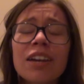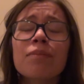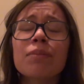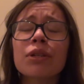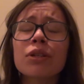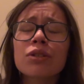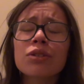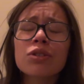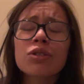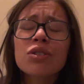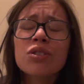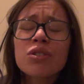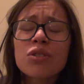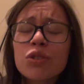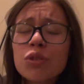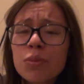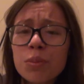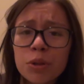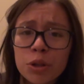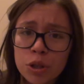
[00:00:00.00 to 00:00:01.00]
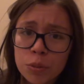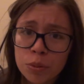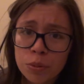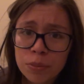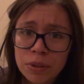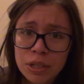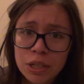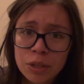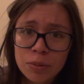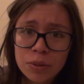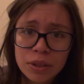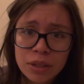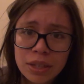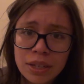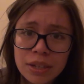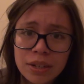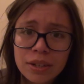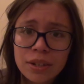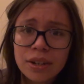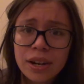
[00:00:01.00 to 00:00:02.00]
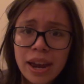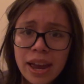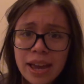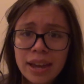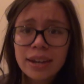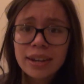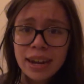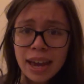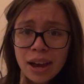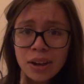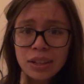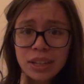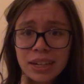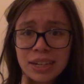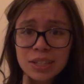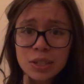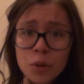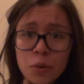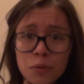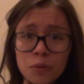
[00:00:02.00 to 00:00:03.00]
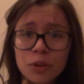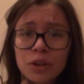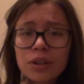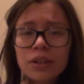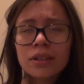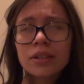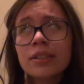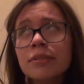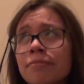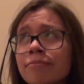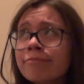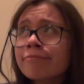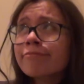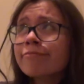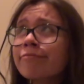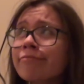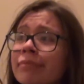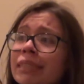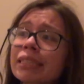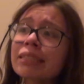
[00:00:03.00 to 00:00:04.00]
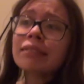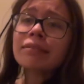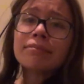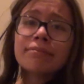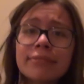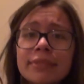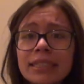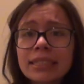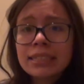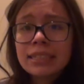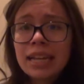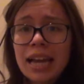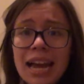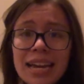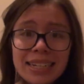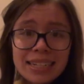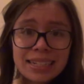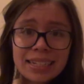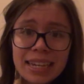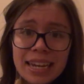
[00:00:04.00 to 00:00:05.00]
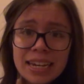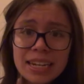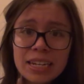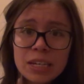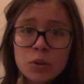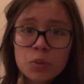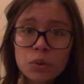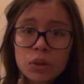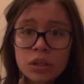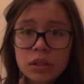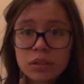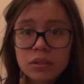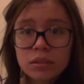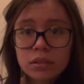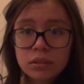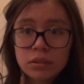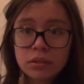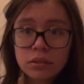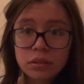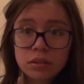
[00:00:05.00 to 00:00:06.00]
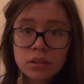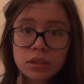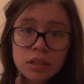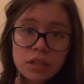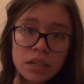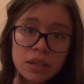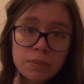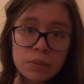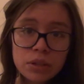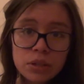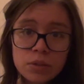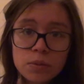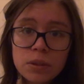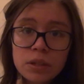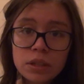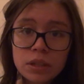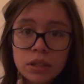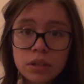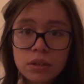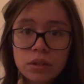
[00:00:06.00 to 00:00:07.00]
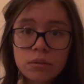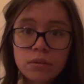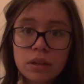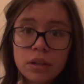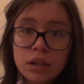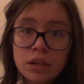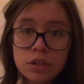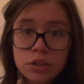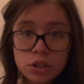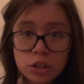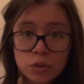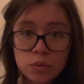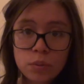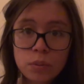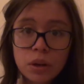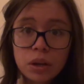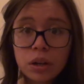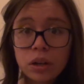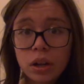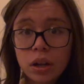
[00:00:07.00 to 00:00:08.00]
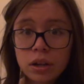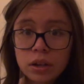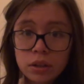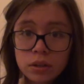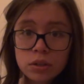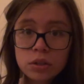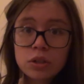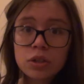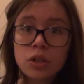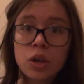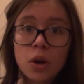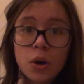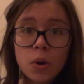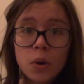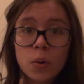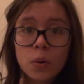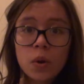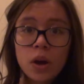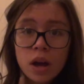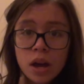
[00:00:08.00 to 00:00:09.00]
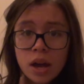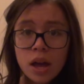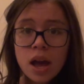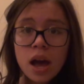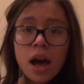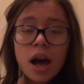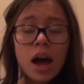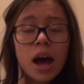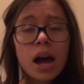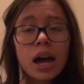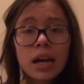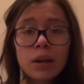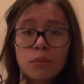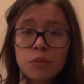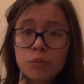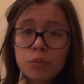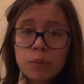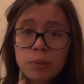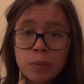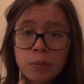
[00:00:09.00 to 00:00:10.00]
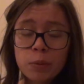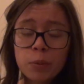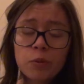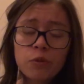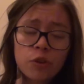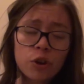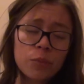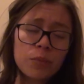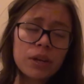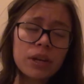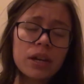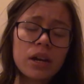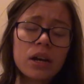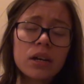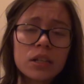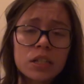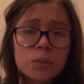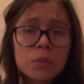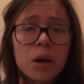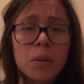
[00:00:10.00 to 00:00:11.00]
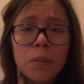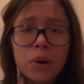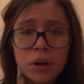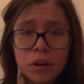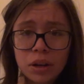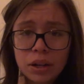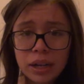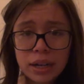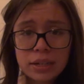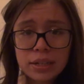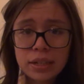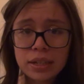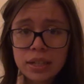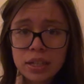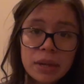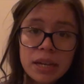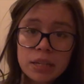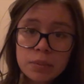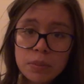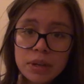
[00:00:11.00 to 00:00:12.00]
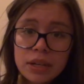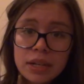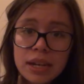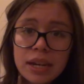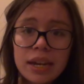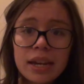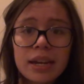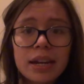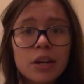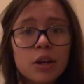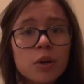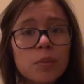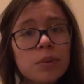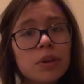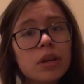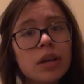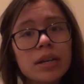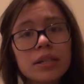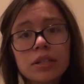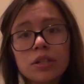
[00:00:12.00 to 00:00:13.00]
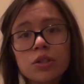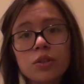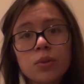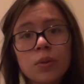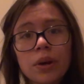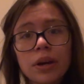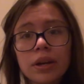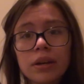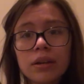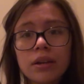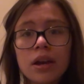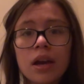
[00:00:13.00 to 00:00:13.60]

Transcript: I've been super duper busy with theater and now that it's over, I decided, well, since I've been doing theater, why not just do a monologue? So I will be performing a small monologue I did this past Monday and I hope you guys enjoy.